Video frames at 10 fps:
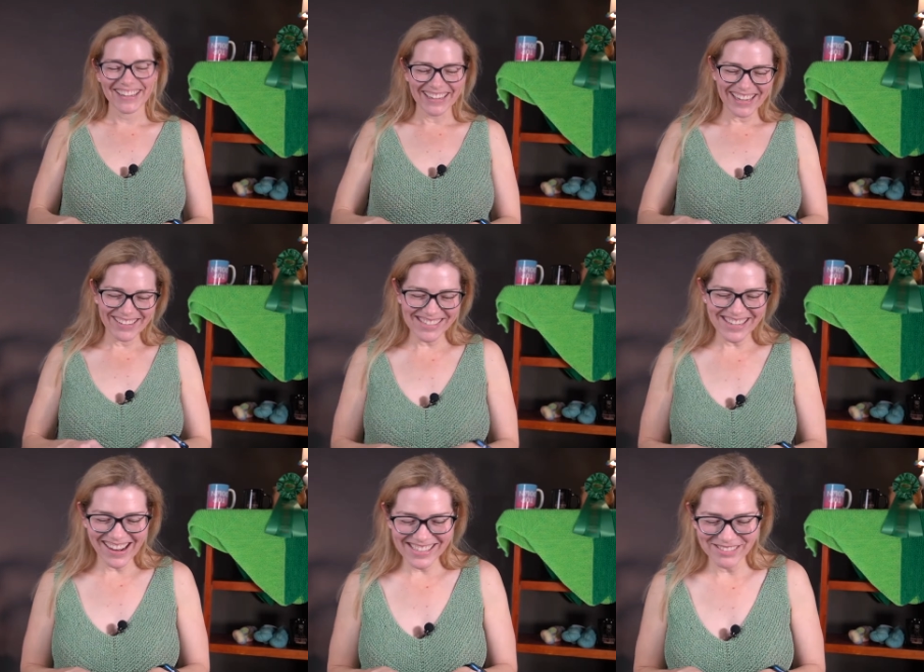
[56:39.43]
It was
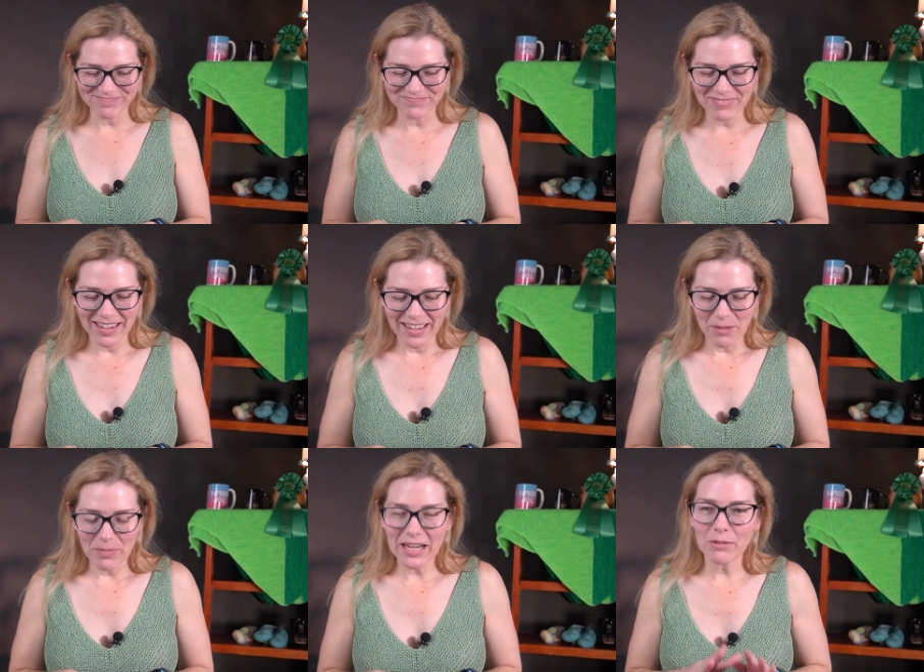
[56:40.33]
awesome.
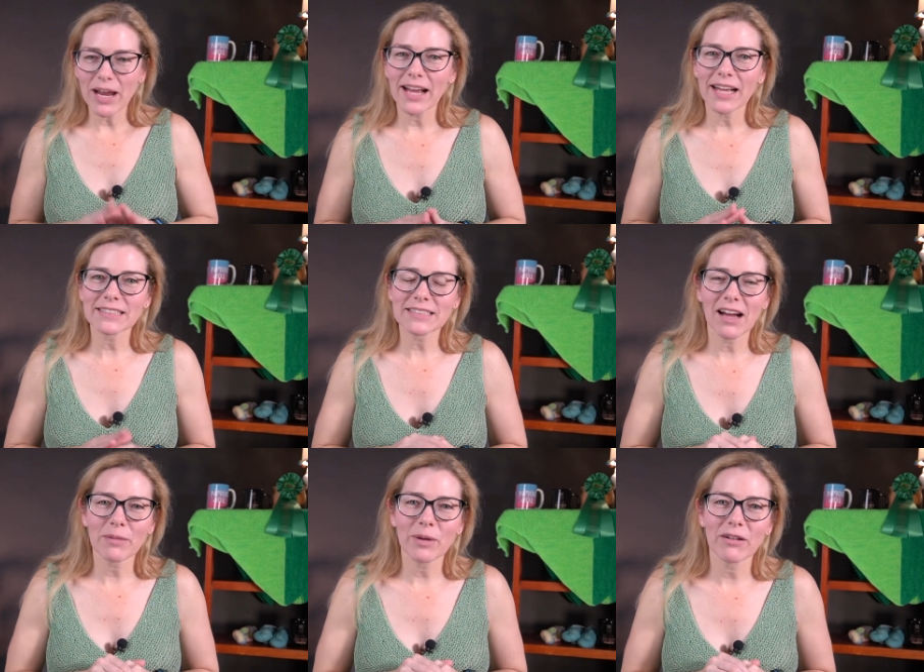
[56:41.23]
But anyway, I got to
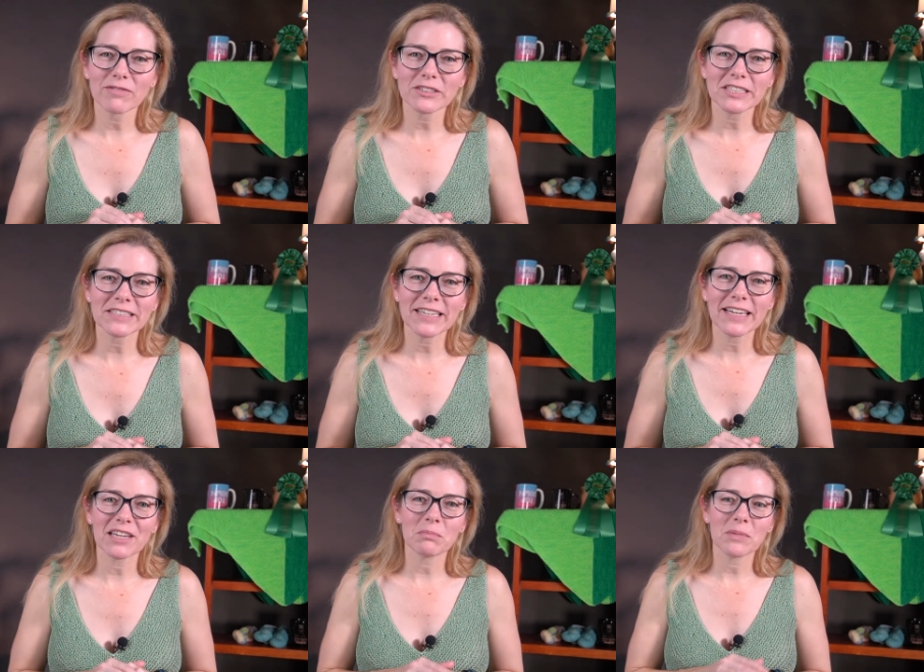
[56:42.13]
talk about Virginia
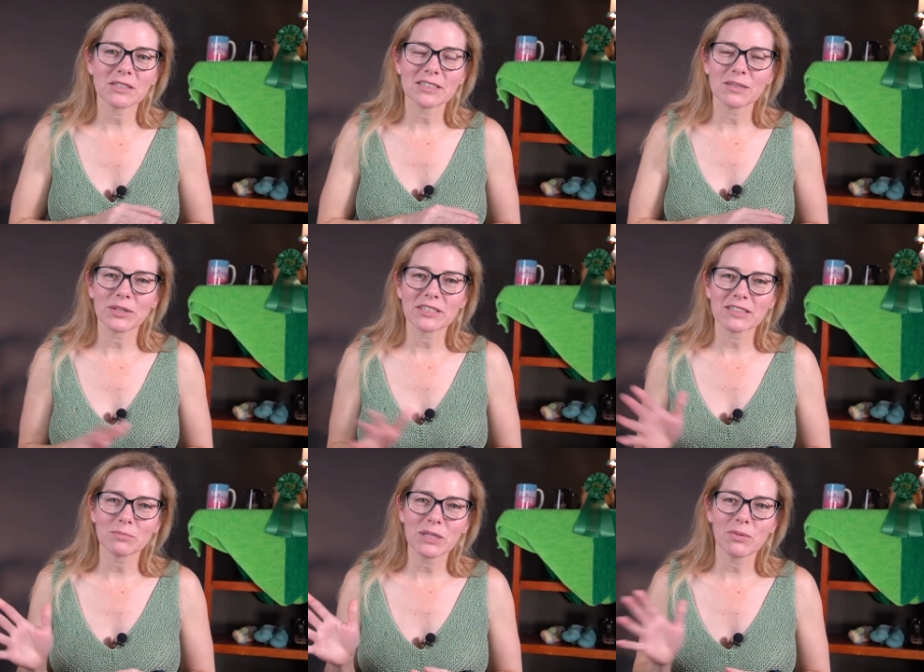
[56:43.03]
and mention a bunch of
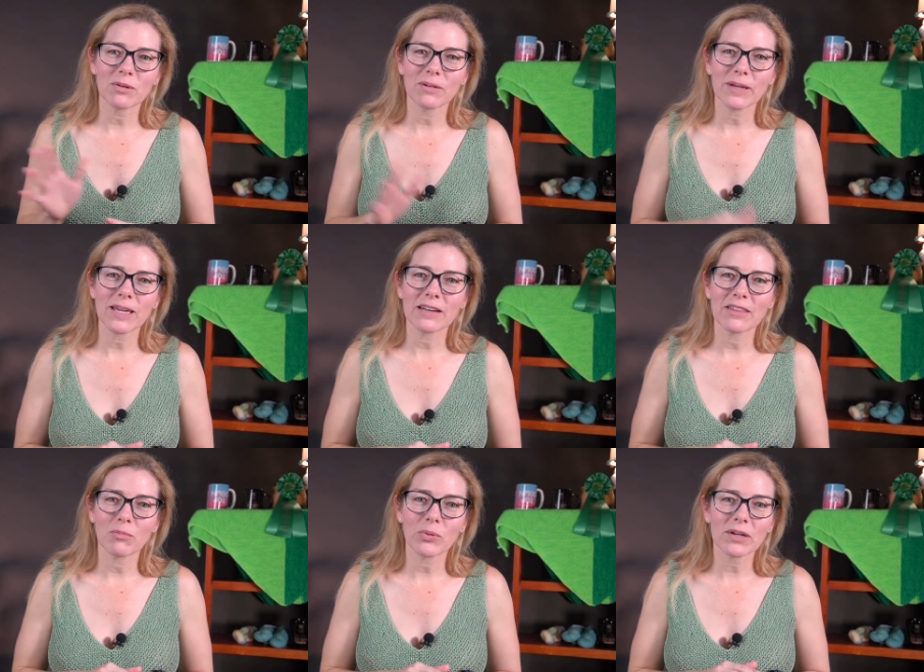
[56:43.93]
the people in
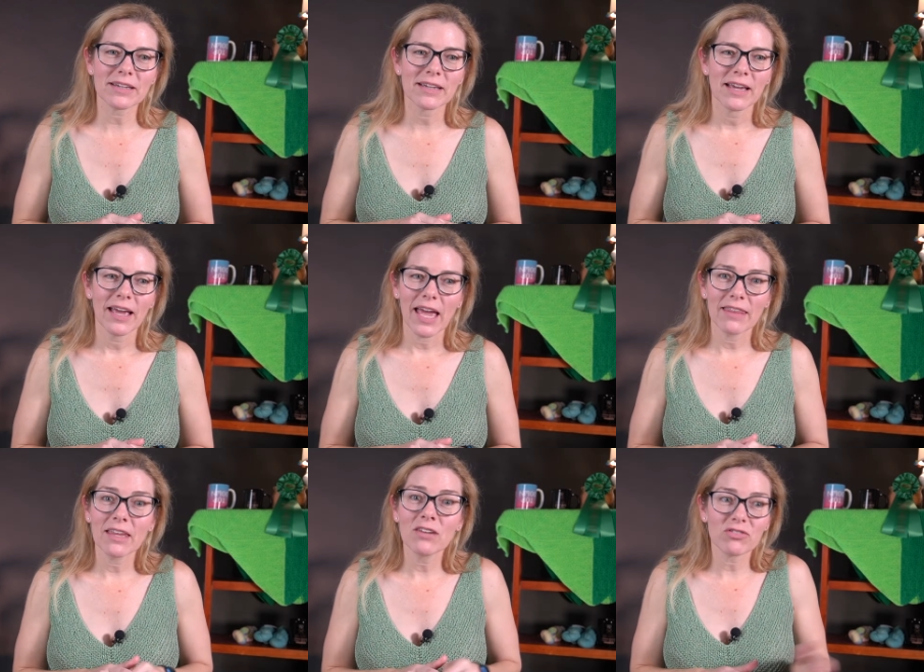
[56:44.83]
the book, and
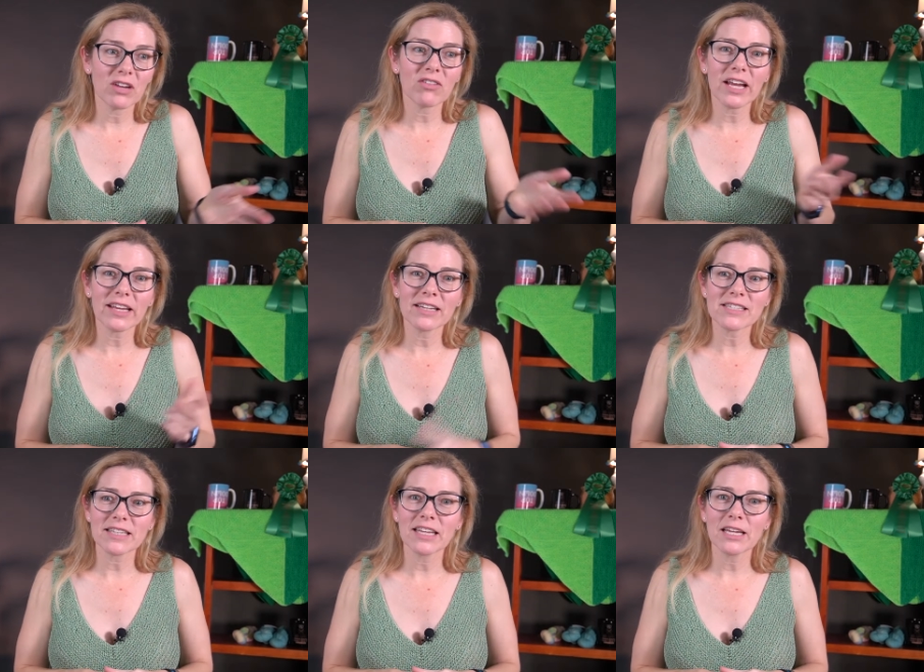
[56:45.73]
they
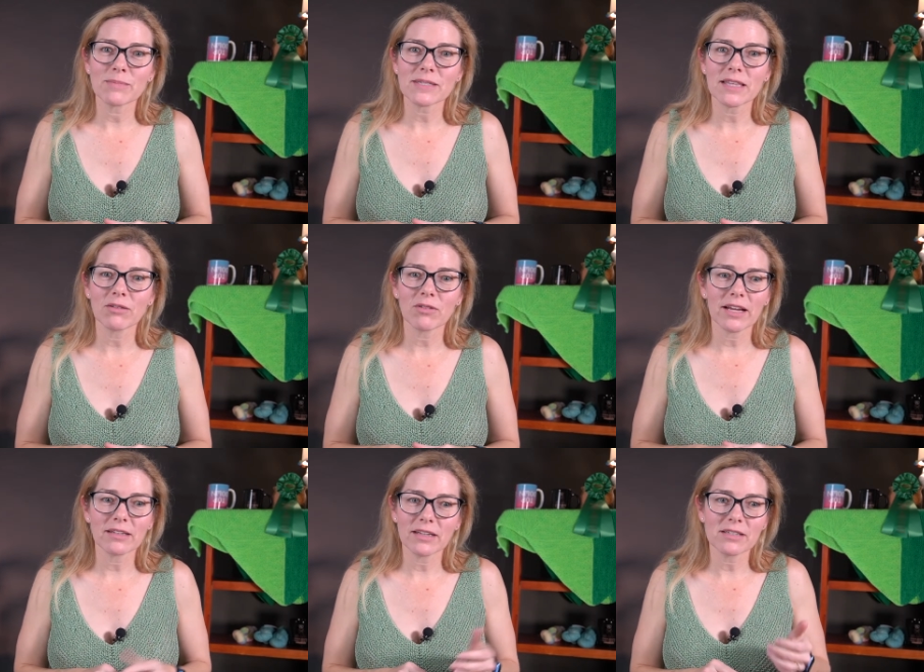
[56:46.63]
recognized the names. They
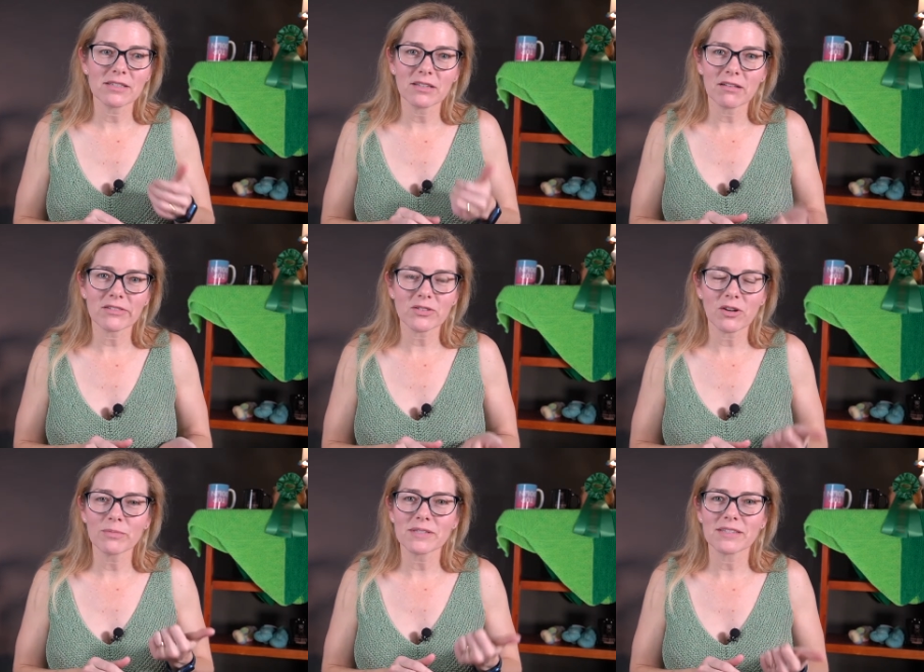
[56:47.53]
recognized Douglas
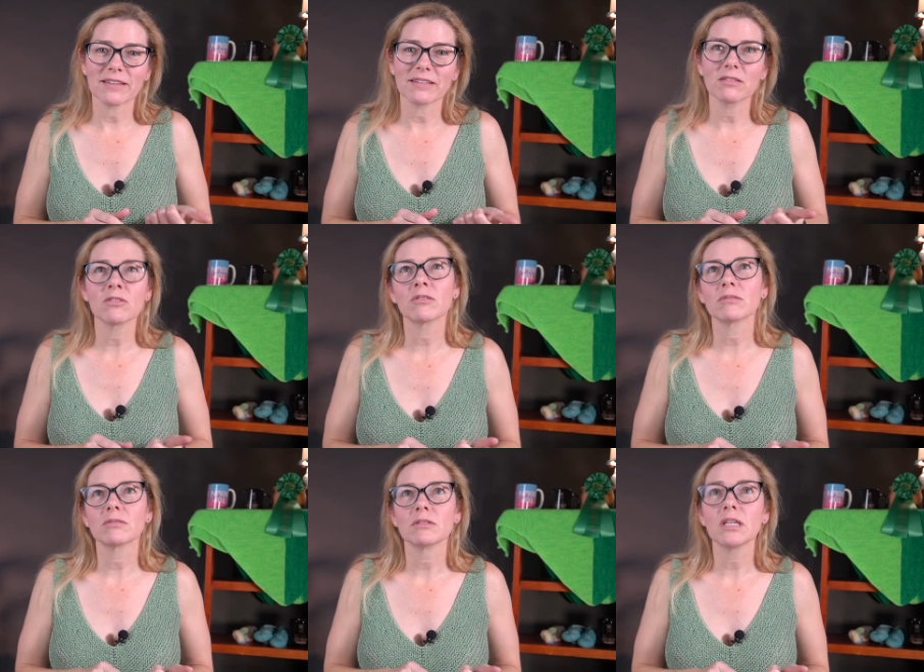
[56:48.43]
Armston.
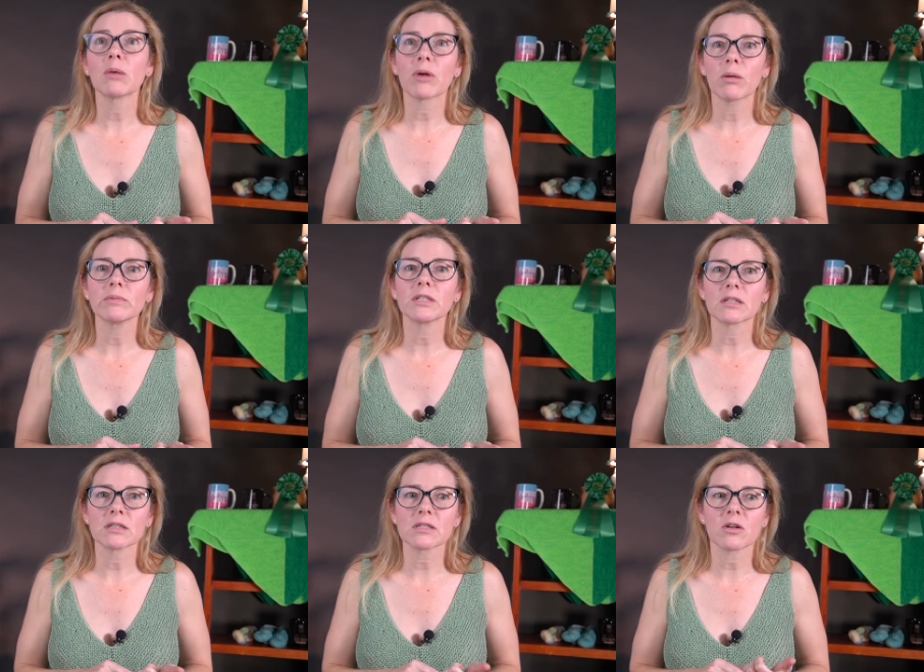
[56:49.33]
No, yeah, probably
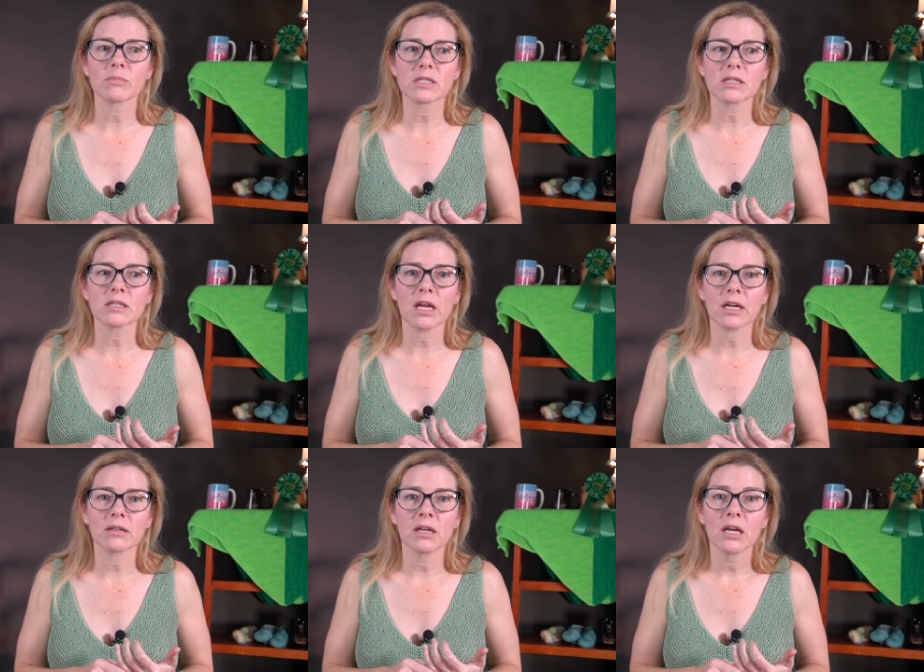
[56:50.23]
Douglas Armston
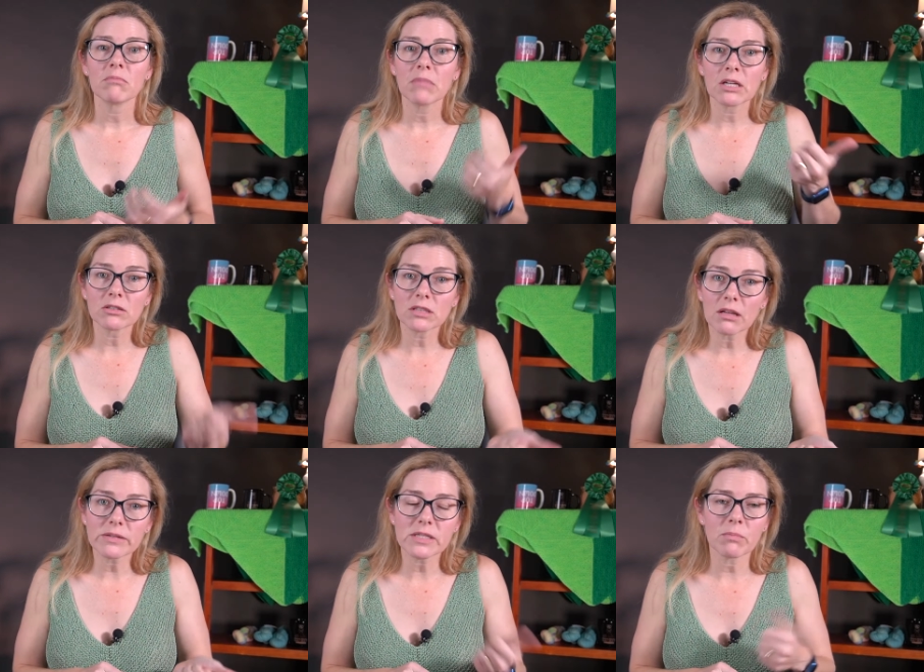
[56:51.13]
and Maynard
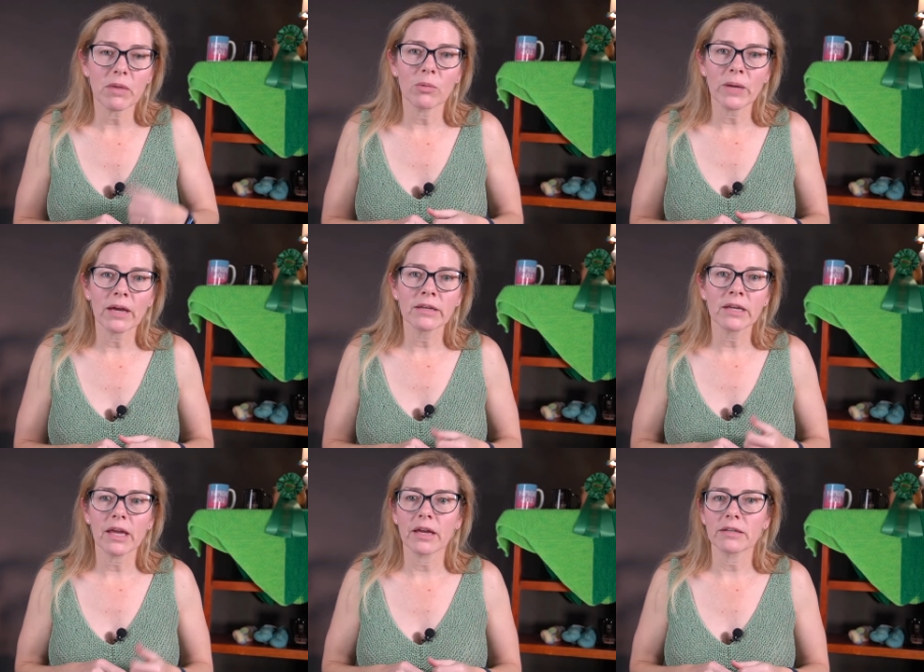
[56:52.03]
Douglas, the mailman,
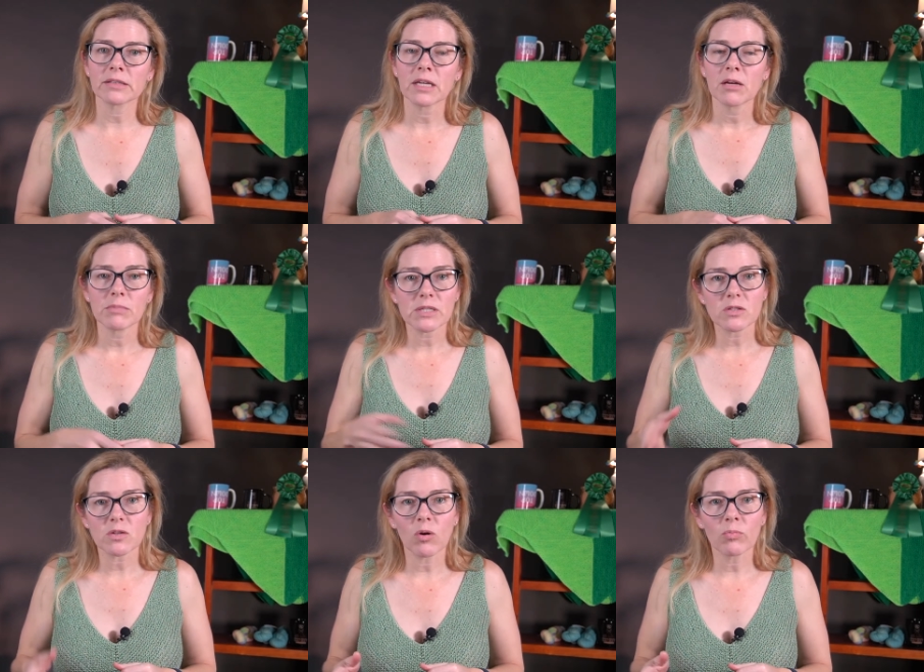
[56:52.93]
and
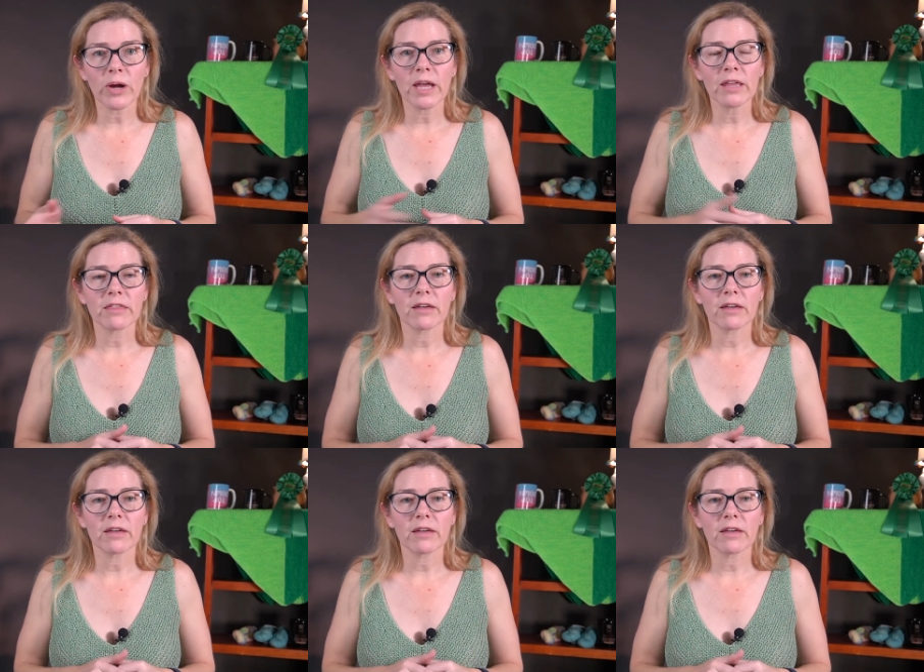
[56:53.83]
Mrs. Obrey,